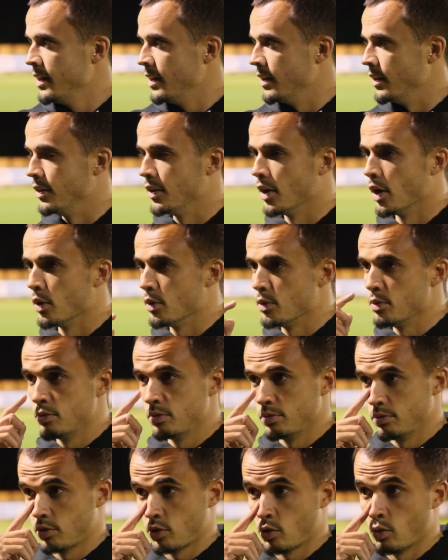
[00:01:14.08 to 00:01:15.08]
No
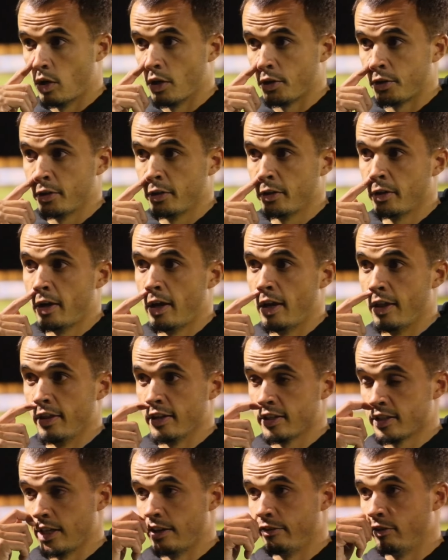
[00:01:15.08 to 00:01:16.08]
squad at
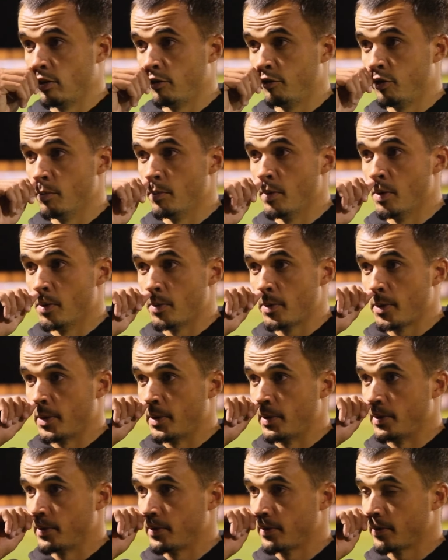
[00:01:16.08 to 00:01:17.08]
this level of football
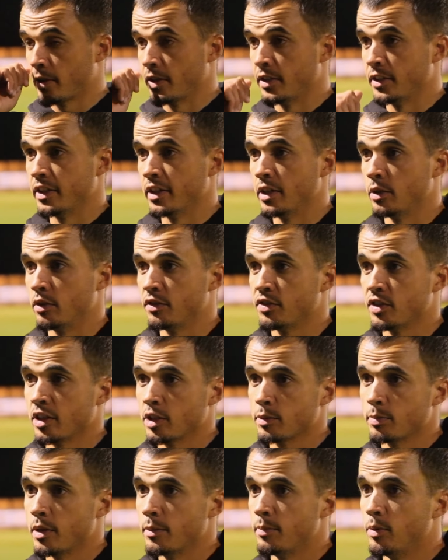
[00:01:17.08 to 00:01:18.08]
can deal with
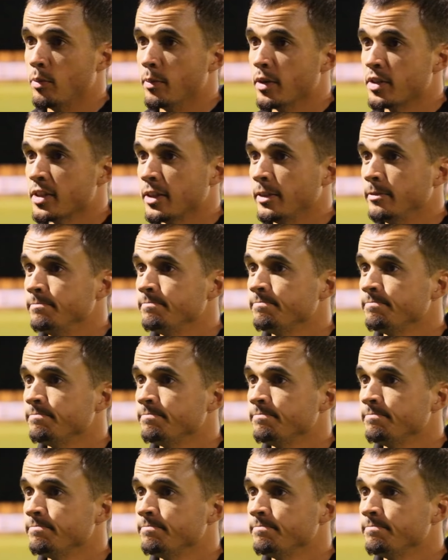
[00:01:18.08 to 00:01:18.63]
6 people missing.